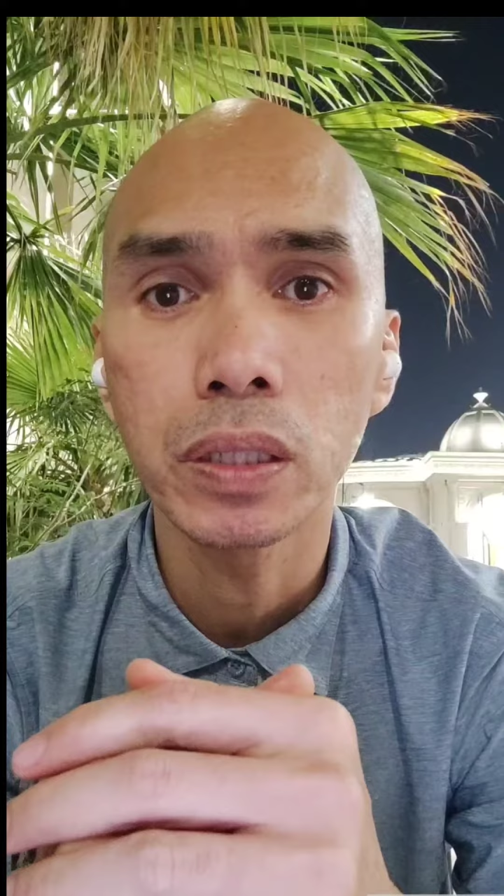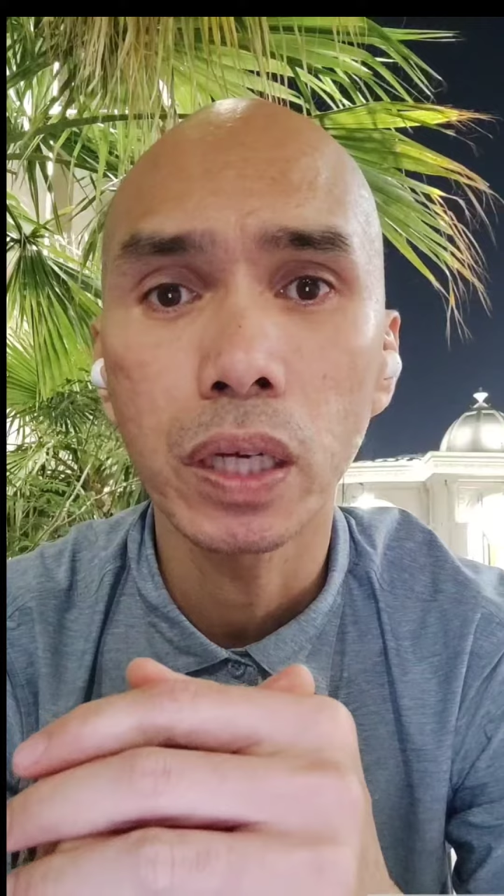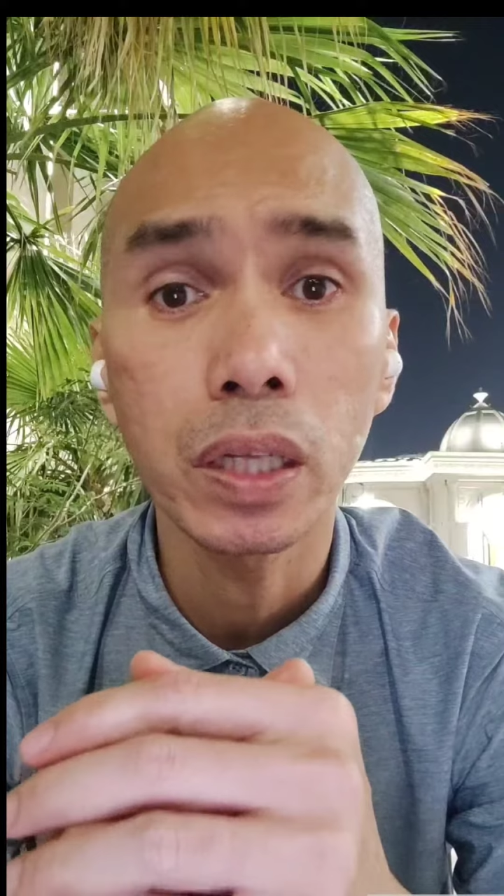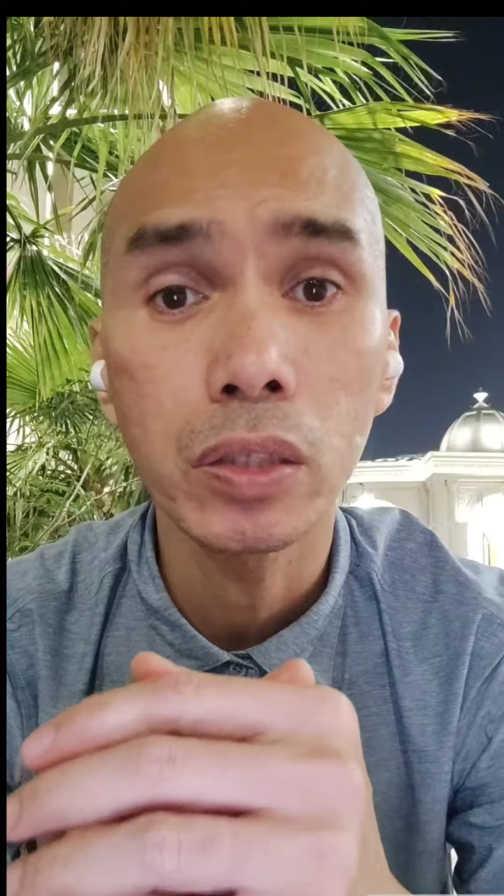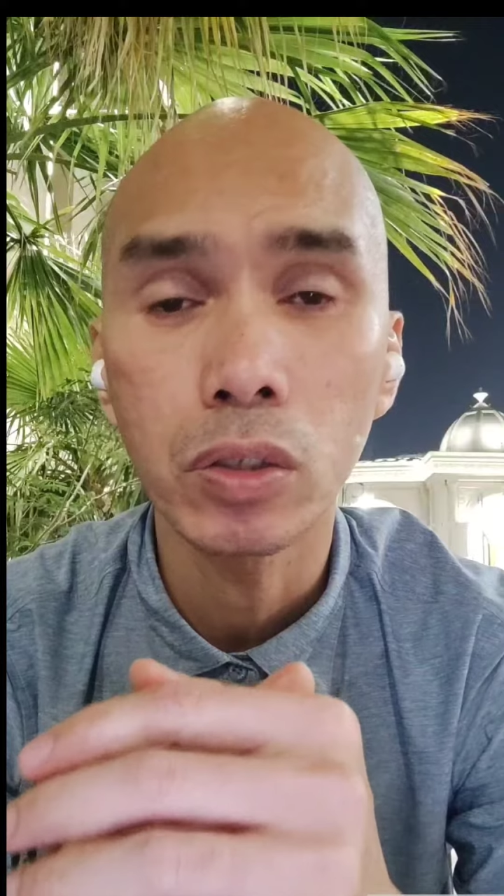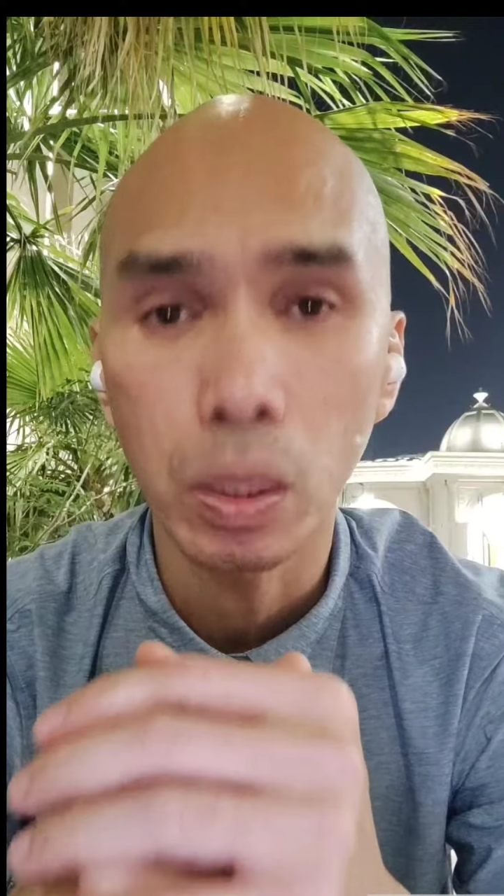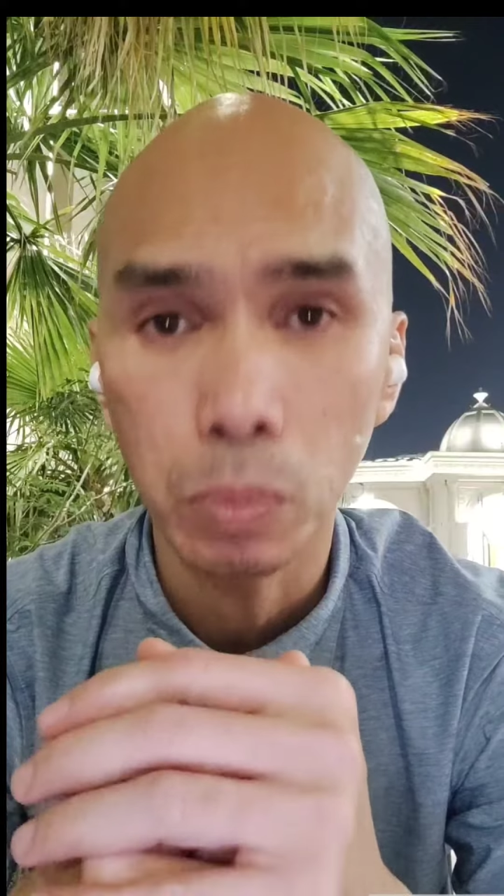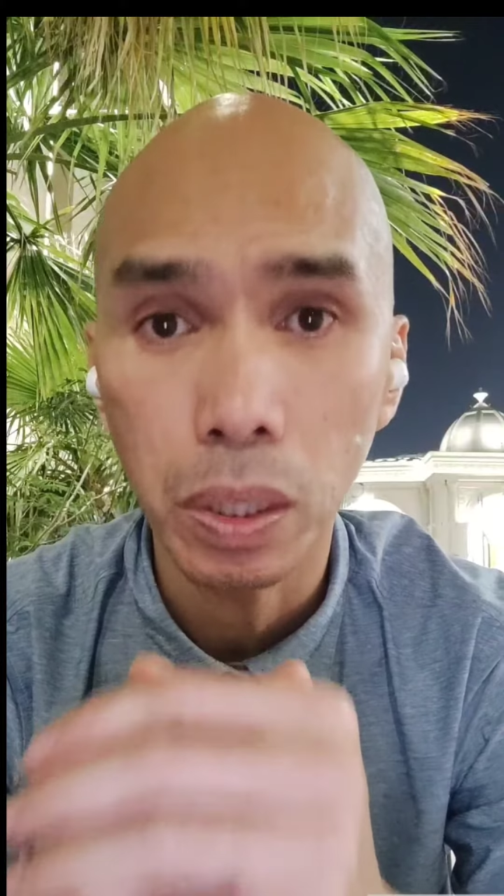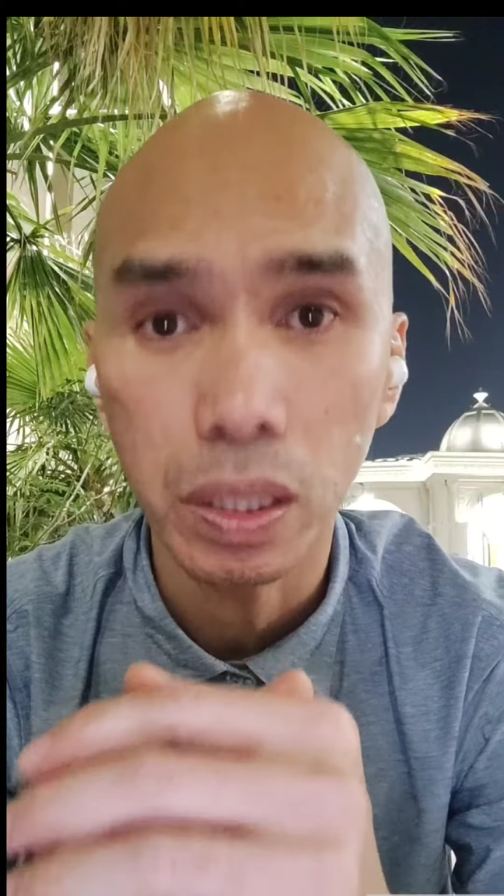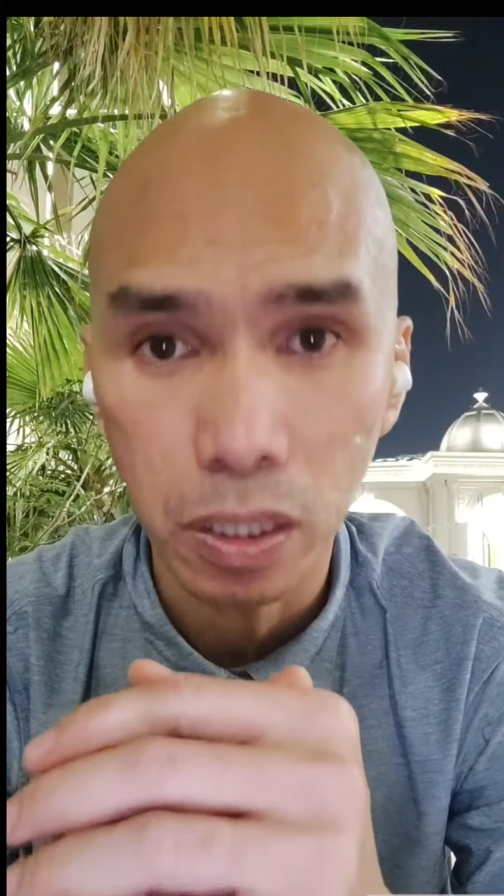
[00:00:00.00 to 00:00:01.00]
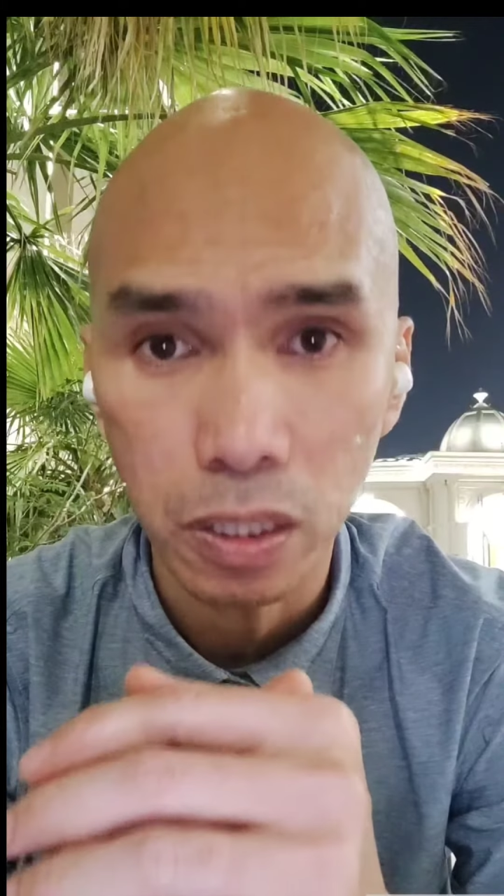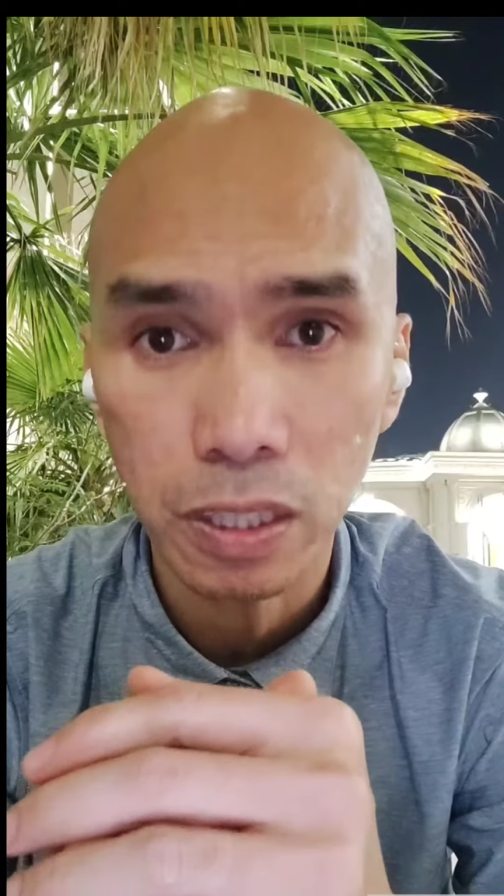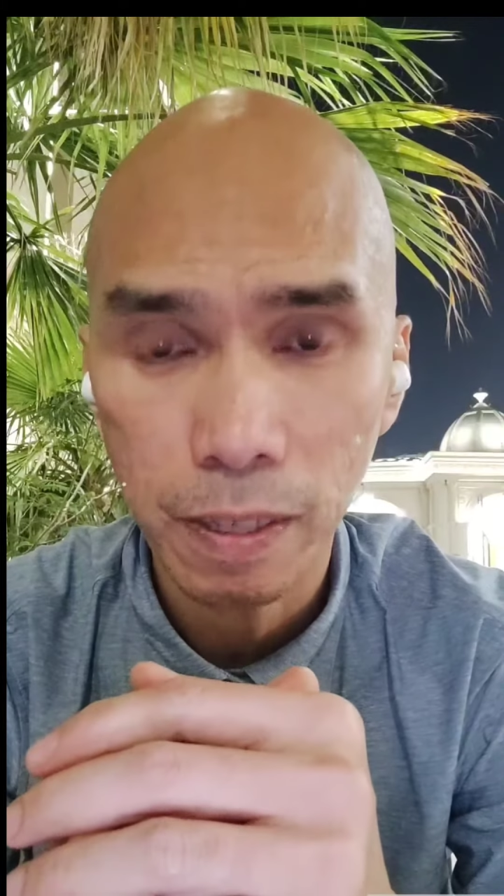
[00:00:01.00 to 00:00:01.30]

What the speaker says: in their abilities.